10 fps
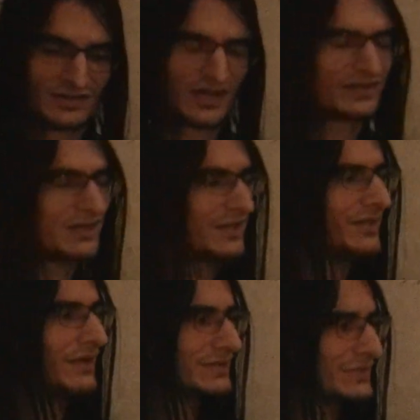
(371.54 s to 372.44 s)
I think,
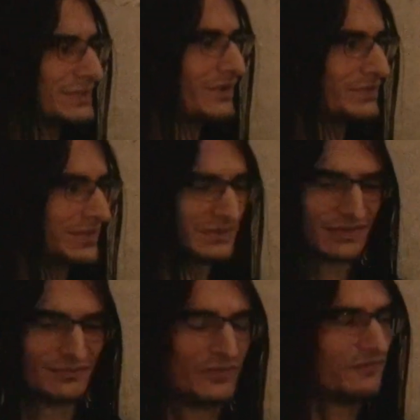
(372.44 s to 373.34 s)
no, that's what started. I was
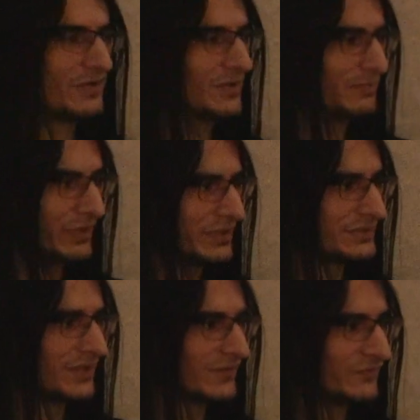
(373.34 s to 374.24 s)
like, move here and play
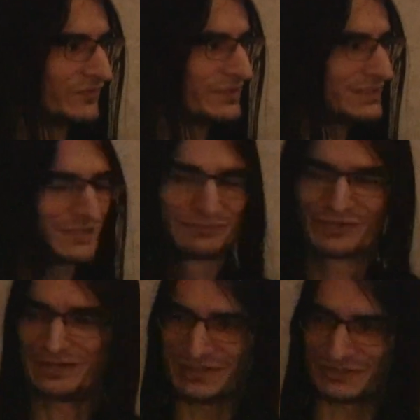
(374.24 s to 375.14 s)
guitar for us. That's yeah.
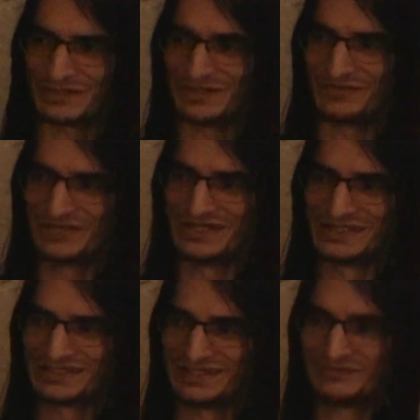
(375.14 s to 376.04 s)
pretty much what it
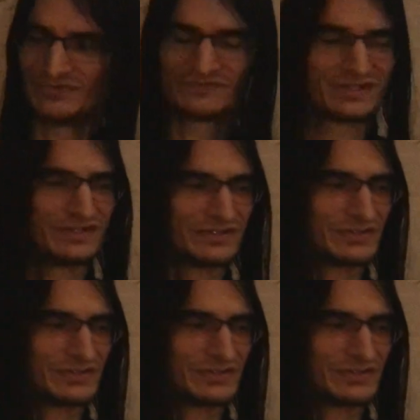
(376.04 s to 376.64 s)
was. And he moved here,